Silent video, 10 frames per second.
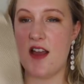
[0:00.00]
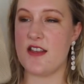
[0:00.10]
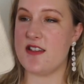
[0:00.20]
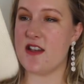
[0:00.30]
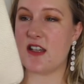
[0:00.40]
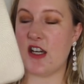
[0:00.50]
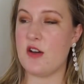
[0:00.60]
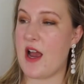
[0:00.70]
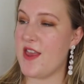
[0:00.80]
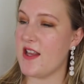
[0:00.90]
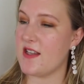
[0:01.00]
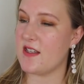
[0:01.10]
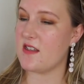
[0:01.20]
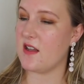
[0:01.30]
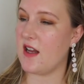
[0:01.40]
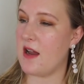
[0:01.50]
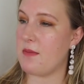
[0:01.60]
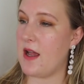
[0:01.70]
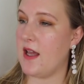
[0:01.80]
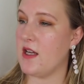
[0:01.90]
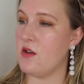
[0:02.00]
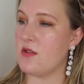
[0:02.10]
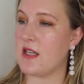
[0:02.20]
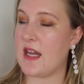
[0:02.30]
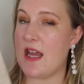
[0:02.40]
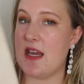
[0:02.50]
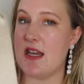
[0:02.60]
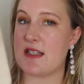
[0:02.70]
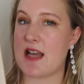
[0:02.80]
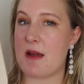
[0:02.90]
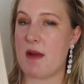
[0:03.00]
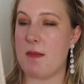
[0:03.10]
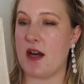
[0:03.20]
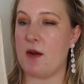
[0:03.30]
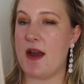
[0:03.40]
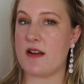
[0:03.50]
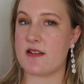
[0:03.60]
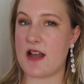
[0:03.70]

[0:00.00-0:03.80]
This is cute. I think this is something I'd probably use like inside my bigger bags,